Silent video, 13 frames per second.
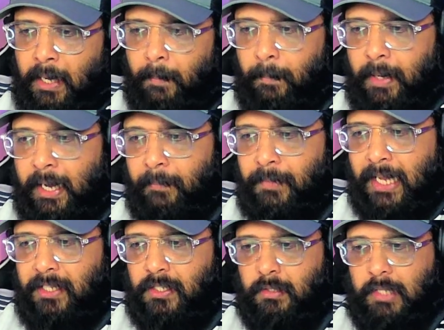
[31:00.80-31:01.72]
But yeah,
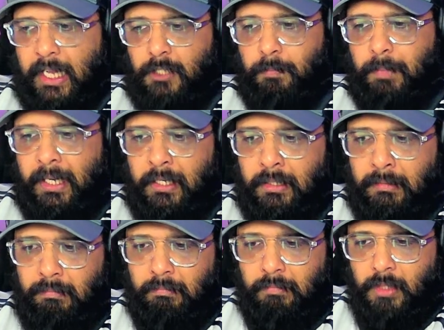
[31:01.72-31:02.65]
that's
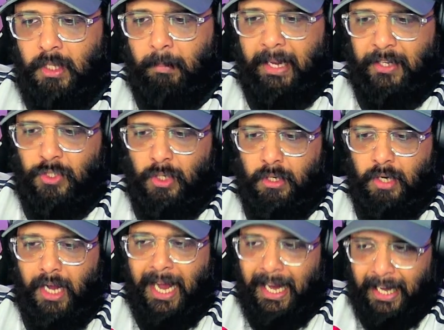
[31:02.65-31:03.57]
been the major
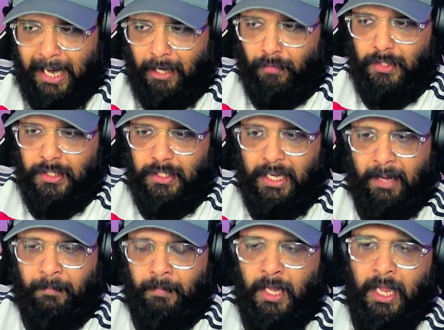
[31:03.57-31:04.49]
highlight of this
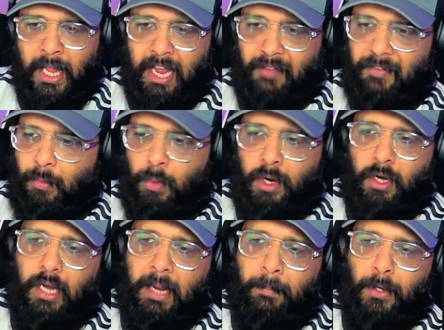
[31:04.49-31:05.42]
game. If we were
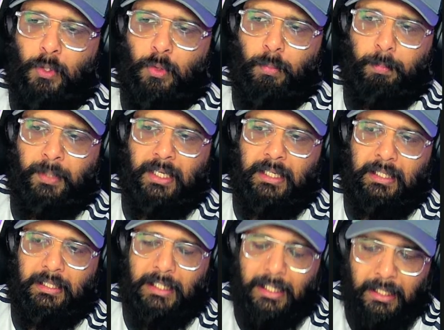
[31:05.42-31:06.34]
able to be
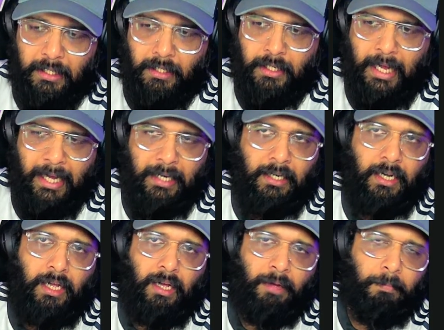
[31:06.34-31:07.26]
clinical and
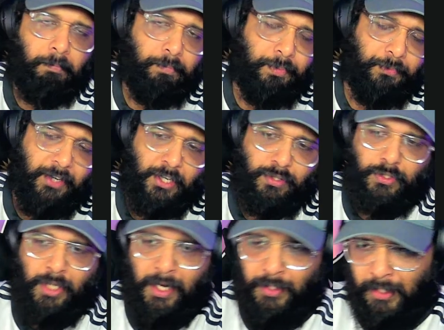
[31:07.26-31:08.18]
finish the
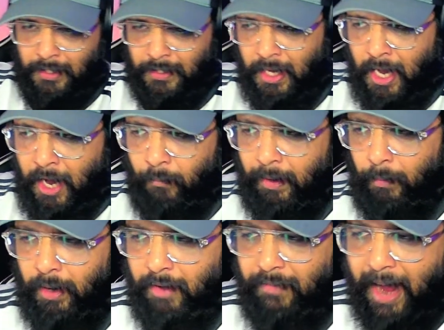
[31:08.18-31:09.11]
chances, we
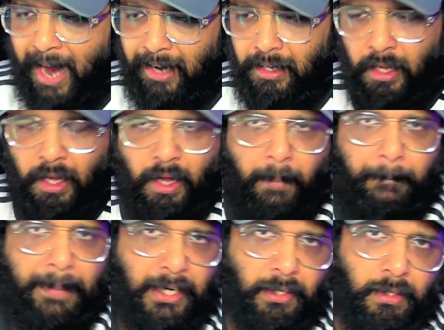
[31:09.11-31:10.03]
would have had a
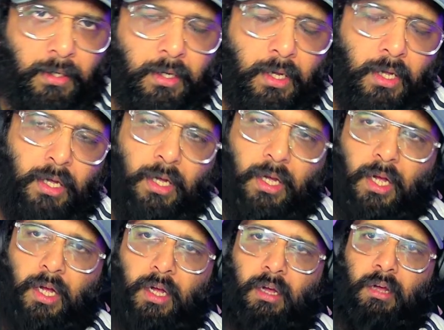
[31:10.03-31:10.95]
better
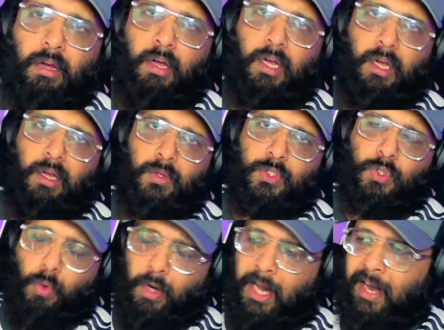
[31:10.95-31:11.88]

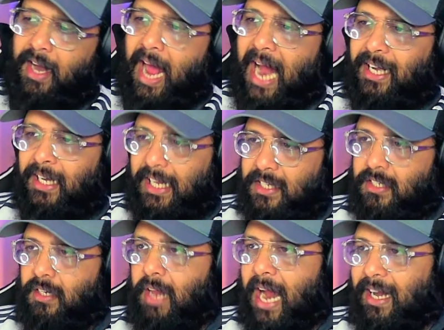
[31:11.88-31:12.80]
scoreline, at least
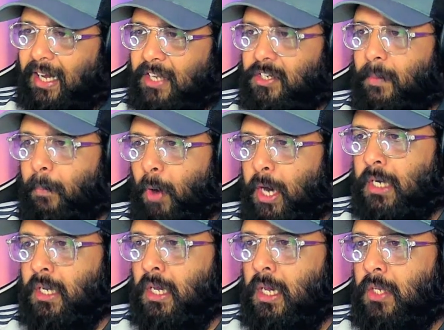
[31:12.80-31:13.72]
a point.
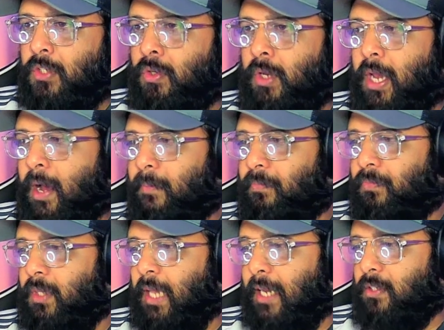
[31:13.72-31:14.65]
So yeah,
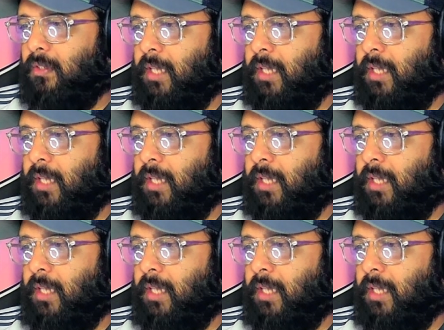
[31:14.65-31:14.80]
that's